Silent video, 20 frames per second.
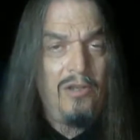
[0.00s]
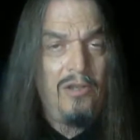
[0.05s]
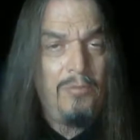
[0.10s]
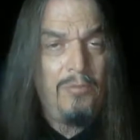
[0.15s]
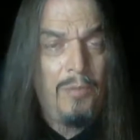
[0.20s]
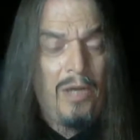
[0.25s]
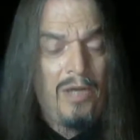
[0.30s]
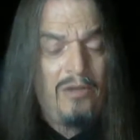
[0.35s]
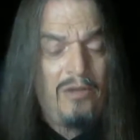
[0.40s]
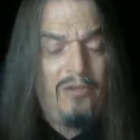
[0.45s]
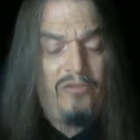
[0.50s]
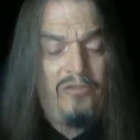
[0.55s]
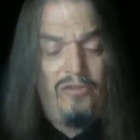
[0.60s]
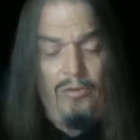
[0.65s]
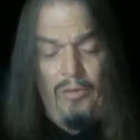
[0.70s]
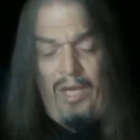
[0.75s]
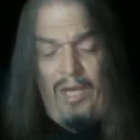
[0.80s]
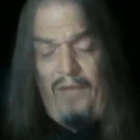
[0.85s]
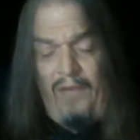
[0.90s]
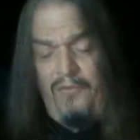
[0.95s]
practiced.
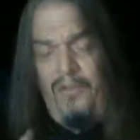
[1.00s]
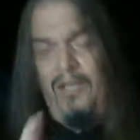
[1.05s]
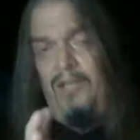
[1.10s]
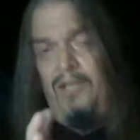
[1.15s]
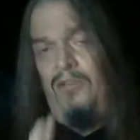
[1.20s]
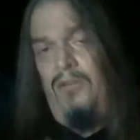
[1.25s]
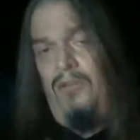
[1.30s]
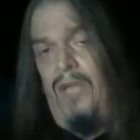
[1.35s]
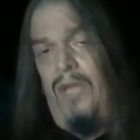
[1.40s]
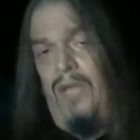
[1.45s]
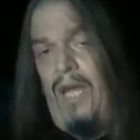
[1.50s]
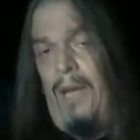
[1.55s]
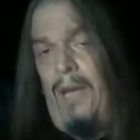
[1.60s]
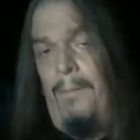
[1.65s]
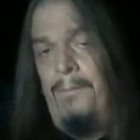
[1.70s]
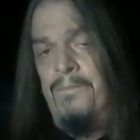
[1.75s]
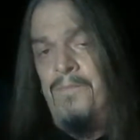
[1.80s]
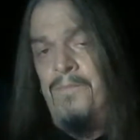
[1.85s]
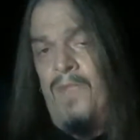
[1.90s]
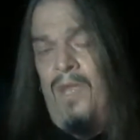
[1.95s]
So after they do that,
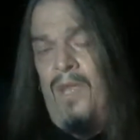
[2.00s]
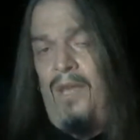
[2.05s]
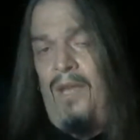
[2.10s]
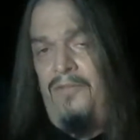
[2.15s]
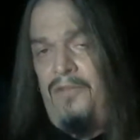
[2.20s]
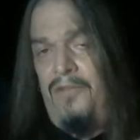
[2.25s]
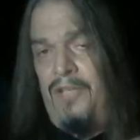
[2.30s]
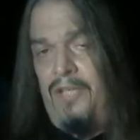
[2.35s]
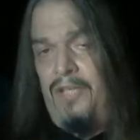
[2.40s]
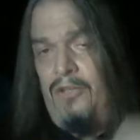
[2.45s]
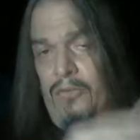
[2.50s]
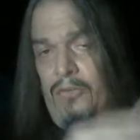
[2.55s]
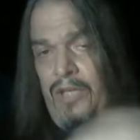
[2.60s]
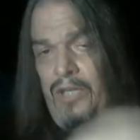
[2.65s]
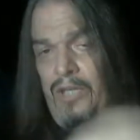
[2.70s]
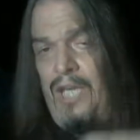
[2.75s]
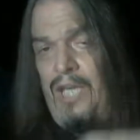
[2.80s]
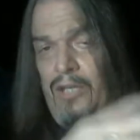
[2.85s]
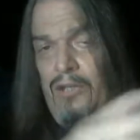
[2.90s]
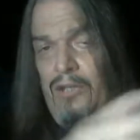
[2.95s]
after they
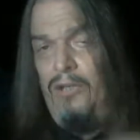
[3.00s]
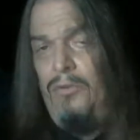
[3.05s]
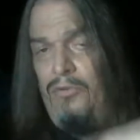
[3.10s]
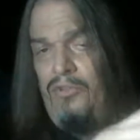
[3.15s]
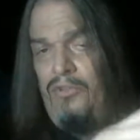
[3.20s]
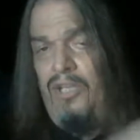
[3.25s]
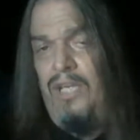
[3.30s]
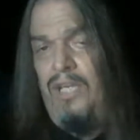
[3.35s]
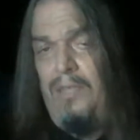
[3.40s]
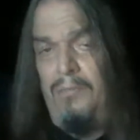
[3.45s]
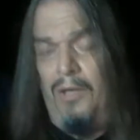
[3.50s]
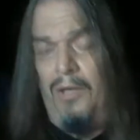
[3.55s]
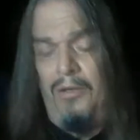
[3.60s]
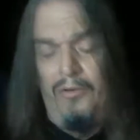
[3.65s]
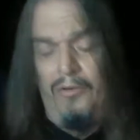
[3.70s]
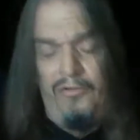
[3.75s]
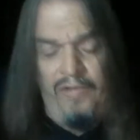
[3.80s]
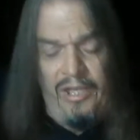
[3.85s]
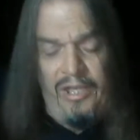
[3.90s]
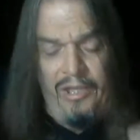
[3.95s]
create new teen
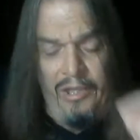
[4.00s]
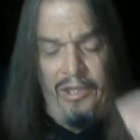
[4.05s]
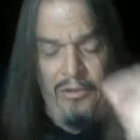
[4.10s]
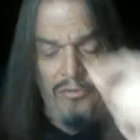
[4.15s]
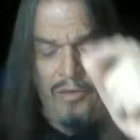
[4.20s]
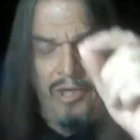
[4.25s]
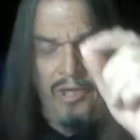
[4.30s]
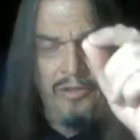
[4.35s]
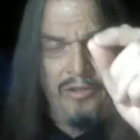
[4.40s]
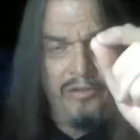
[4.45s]
mothers, they then try to